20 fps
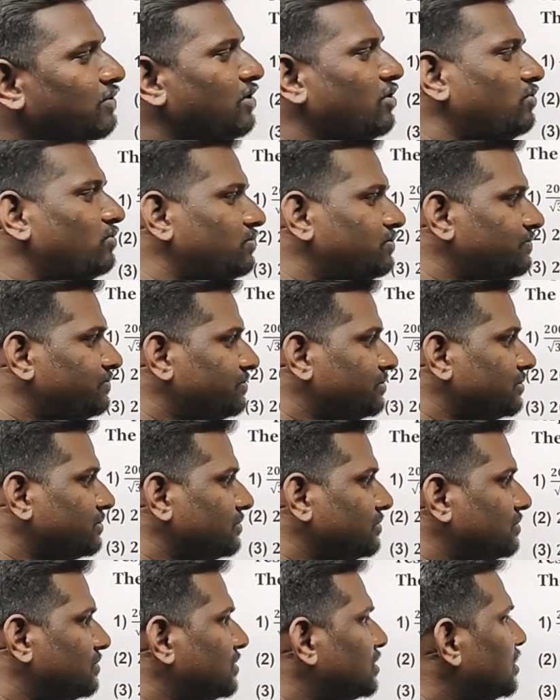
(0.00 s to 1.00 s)
flow.
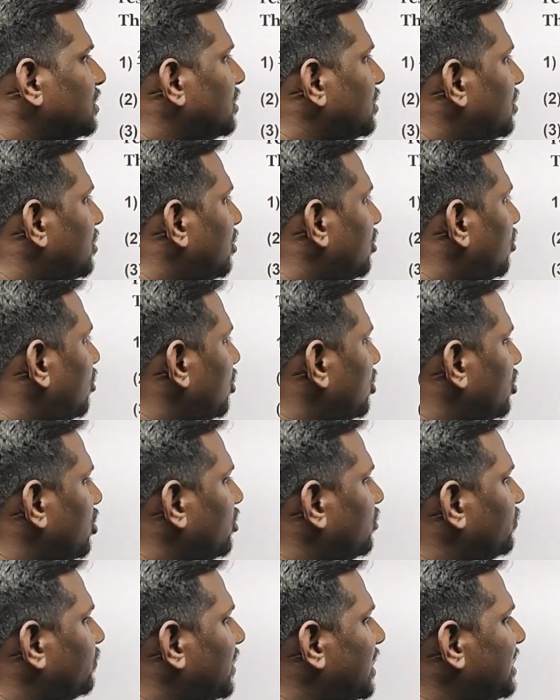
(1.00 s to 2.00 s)
What do
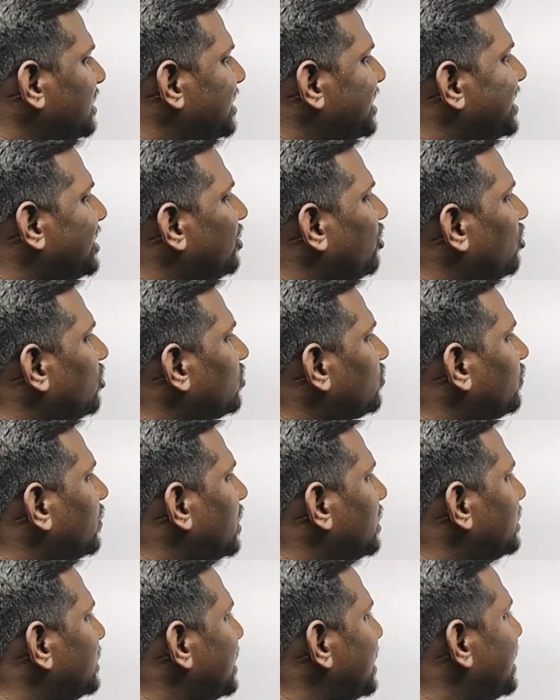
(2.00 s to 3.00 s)
you have to find? You have to
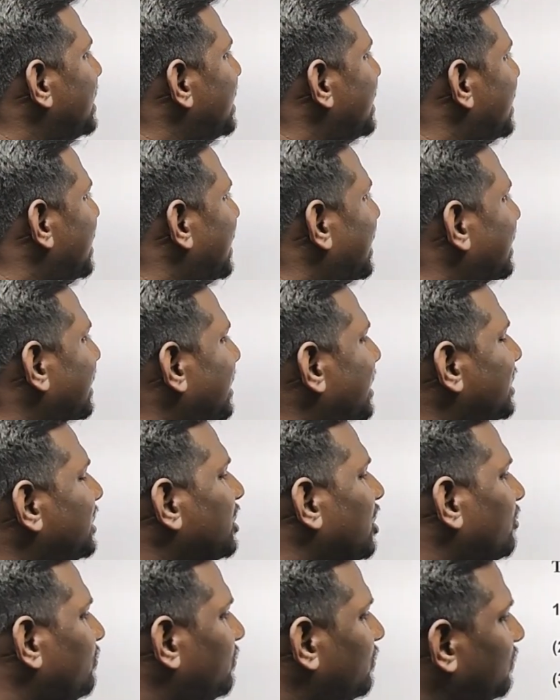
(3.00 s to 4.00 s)
find the
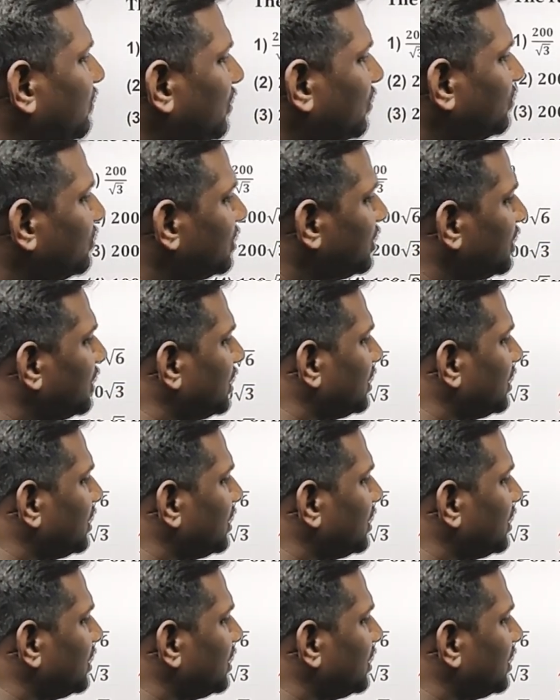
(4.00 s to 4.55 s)
rate of flow.